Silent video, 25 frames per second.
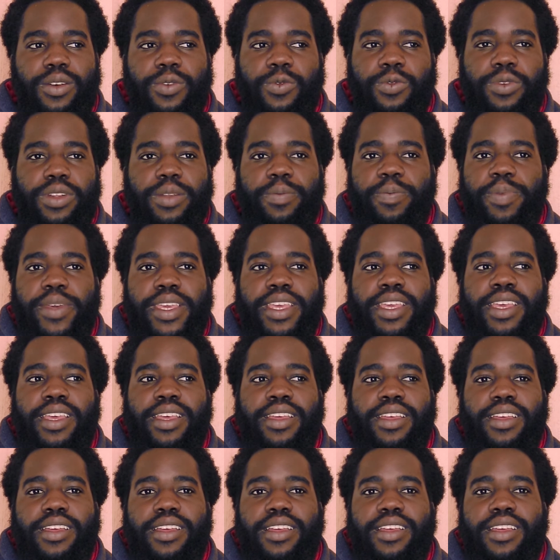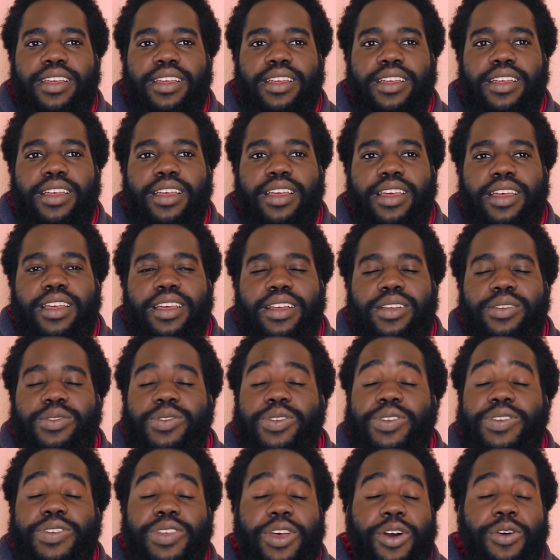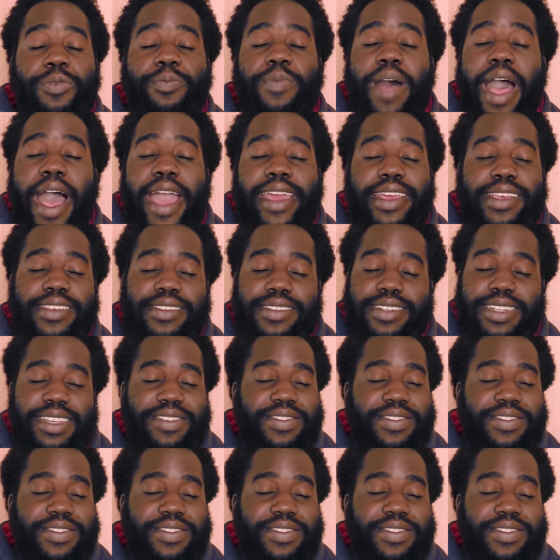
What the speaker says: would be so biased,